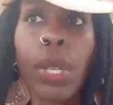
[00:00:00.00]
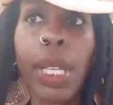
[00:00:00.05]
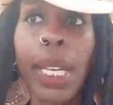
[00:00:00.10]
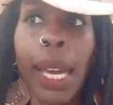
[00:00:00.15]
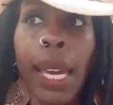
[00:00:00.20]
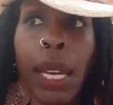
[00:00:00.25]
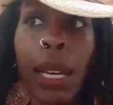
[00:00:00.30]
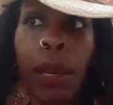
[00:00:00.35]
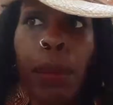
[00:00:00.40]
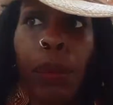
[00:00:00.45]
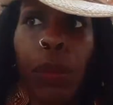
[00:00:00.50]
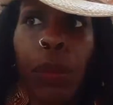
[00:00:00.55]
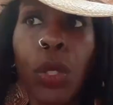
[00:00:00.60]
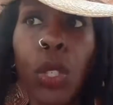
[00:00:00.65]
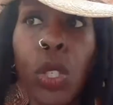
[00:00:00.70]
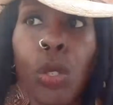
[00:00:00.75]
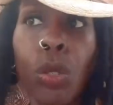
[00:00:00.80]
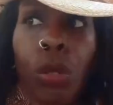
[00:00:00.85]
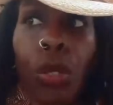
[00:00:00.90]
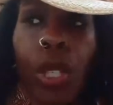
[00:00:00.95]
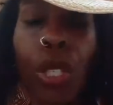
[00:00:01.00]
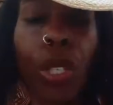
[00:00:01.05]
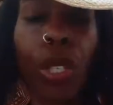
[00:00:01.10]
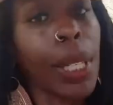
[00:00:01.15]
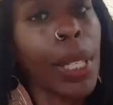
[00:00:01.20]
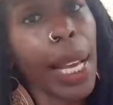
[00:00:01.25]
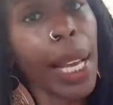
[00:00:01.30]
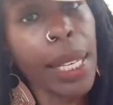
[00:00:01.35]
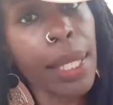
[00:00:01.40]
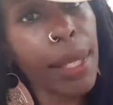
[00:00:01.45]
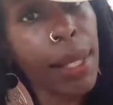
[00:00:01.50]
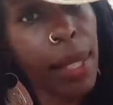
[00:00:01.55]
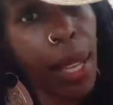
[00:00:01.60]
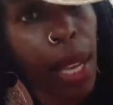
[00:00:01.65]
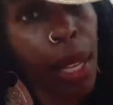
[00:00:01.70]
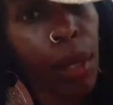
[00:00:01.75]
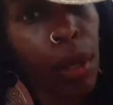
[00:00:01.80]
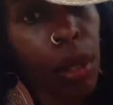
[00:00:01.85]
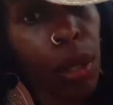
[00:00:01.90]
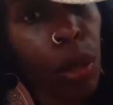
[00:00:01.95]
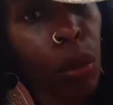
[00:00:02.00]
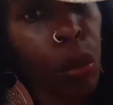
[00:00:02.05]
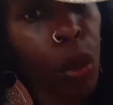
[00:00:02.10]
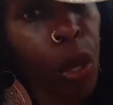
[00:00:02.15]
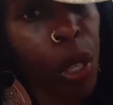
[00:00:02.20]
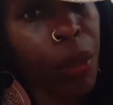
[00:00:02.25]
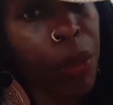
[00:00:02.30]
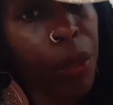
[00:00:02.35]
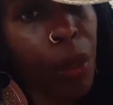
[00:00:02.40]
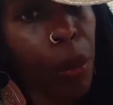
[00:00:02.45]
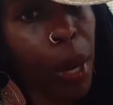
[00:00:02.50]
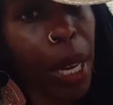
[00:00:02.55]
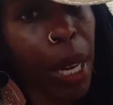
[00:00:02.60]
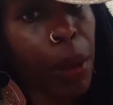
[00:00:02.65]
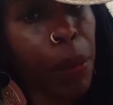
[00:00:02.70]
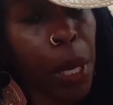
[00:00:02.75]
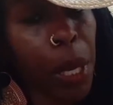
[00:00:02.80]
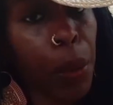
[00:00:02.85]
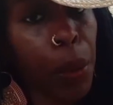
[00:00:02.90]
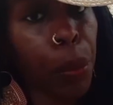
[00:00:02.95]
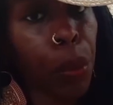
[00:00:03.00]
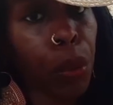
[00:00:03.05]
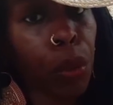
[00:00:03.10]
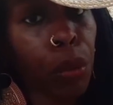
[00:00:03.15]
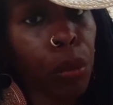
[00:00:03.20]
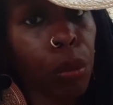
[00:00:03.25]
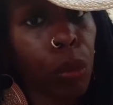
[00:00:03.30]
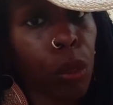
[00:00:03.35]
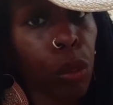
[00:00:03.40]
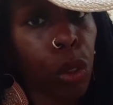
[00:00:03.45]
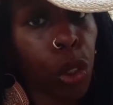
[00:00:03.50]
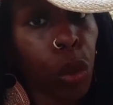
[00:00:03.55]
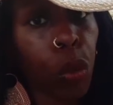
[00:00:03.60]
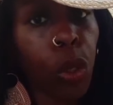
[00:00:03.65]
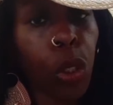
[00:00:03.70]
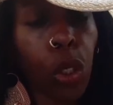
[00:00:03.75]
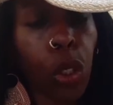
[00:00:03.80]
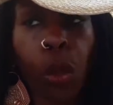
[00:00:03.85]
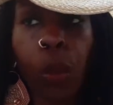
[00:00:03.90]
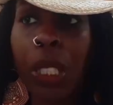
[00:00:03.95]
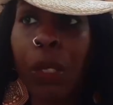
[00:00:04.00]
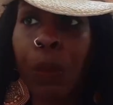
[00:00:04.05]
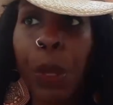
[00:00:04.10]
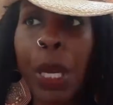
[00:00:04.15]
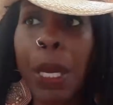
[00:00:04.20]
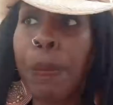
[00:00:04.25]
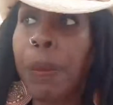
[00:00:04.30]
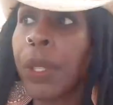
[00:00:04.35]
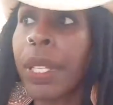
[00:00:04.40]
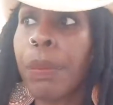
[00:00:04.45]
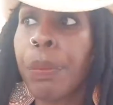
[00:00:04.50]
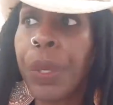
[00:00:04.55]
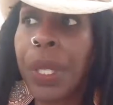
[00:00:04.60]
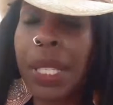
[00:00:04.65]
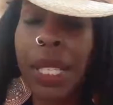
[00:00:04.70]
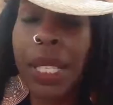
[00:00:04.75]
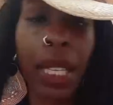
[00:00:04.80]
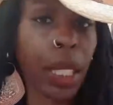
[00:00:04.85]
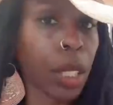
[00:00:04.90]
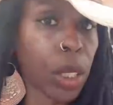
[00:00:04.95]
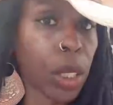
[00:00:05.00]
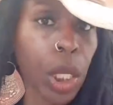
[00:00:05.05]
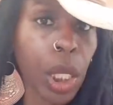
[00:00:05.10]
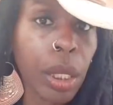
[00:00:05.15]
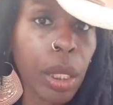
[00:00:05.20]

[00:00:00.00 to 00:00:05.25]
came to the United States to work for white people, Jewish people in particular,